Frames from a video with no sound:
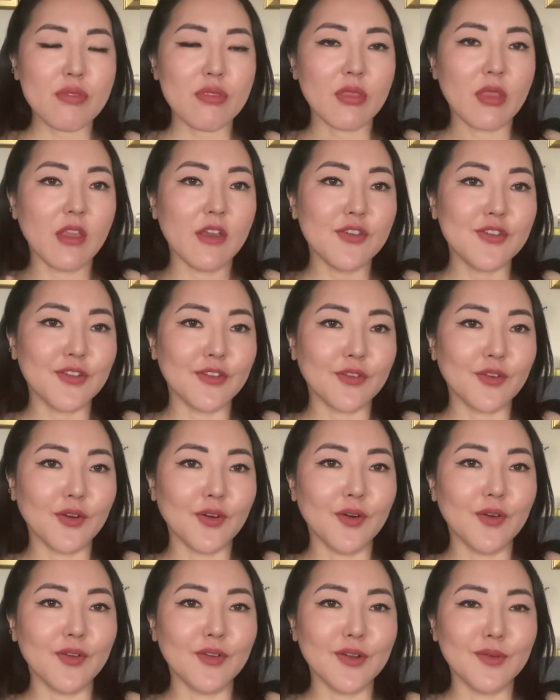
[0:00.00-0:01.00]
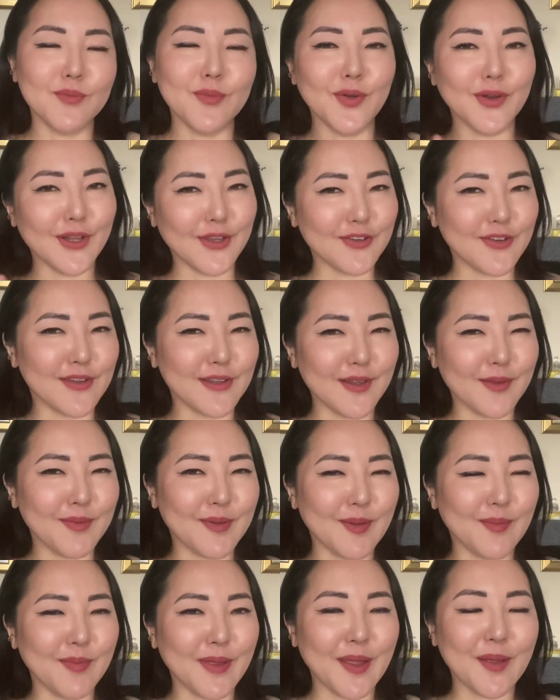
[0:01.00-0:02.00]
she's got more luscious lips
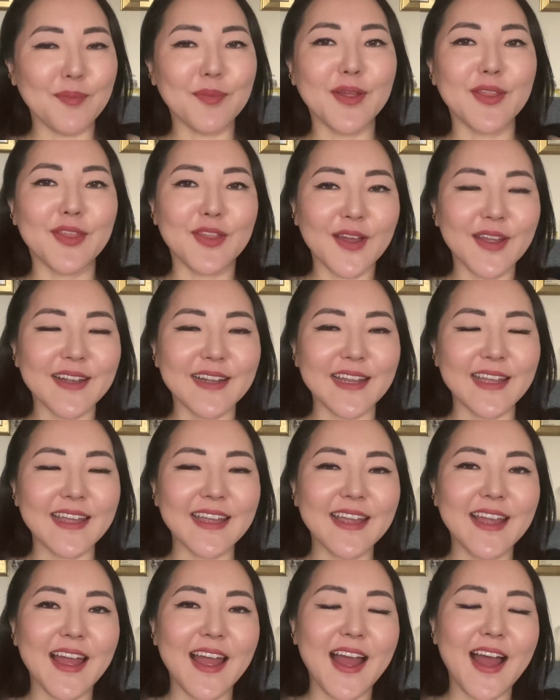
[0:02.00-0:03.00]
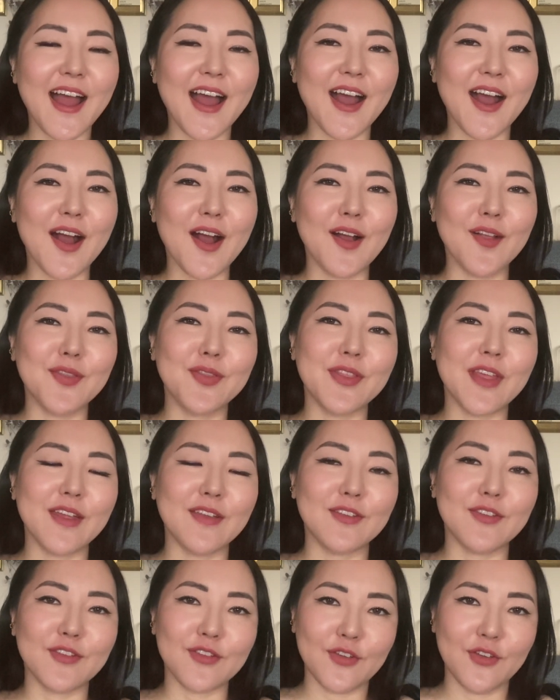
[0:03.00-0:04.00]
than me. But thirdly,
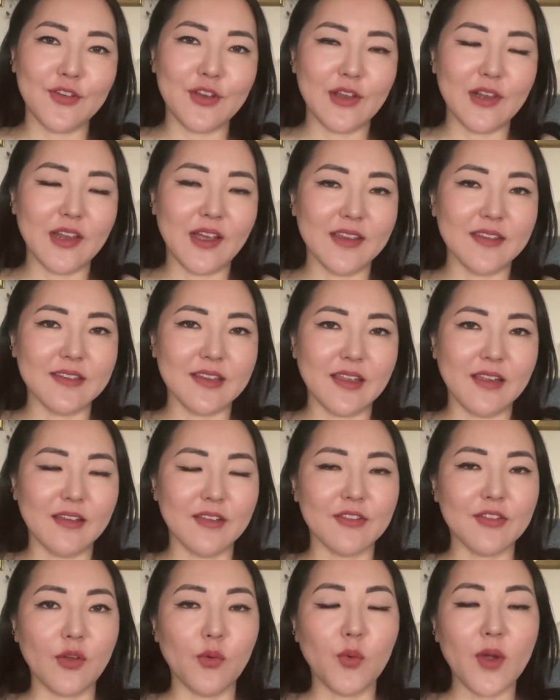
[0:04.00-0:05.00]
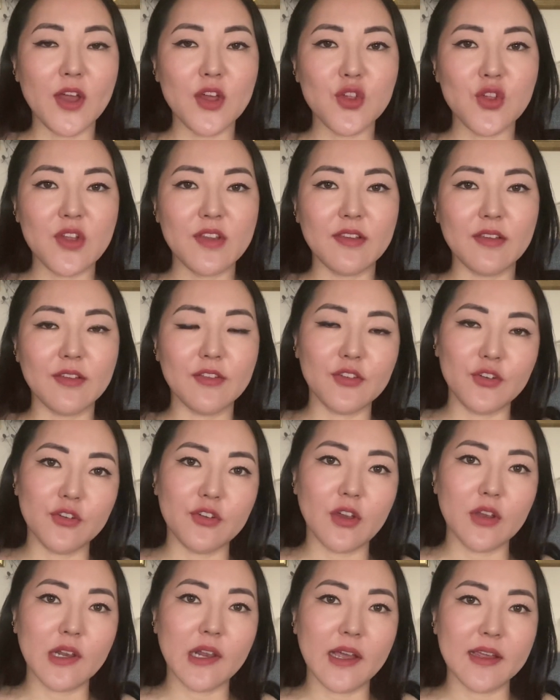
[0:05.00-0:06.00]
there's studio lighting. So where she's in
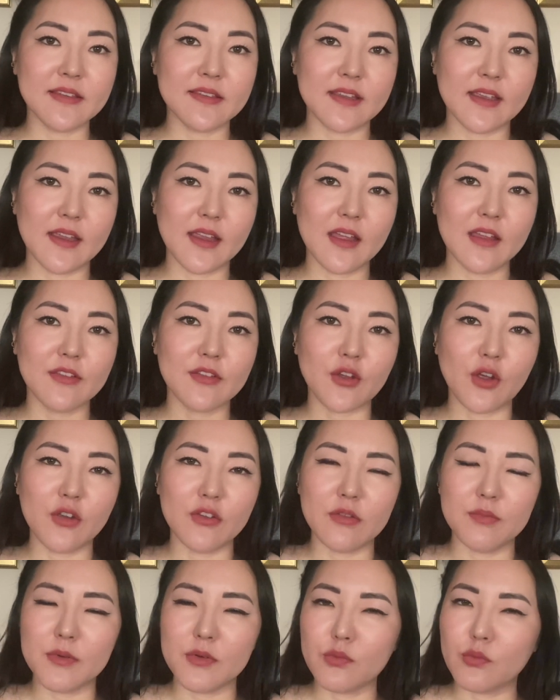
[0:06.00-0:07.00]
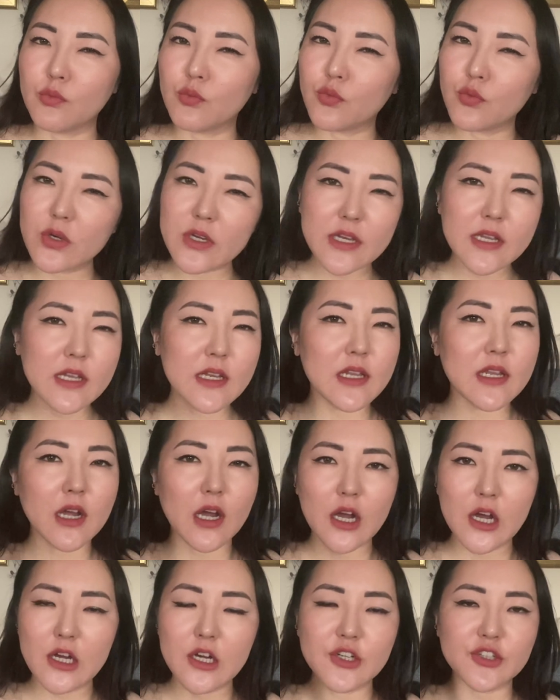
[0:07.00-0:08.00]
studio lighting, it's going to be really
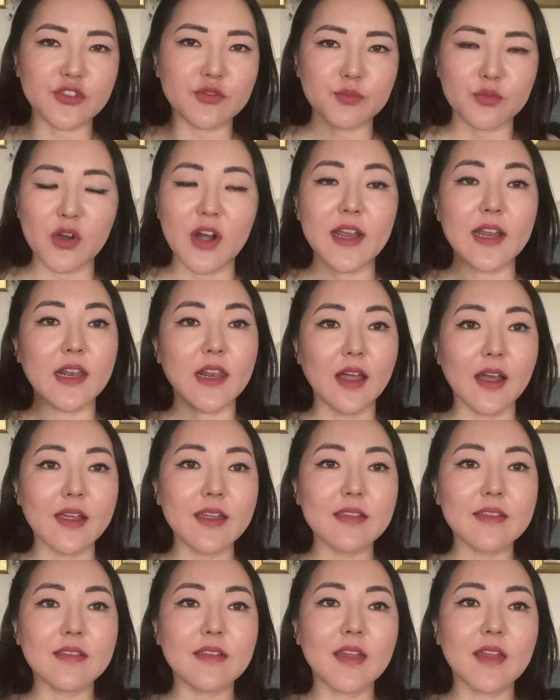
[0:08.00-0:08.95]
harsh, bright lights,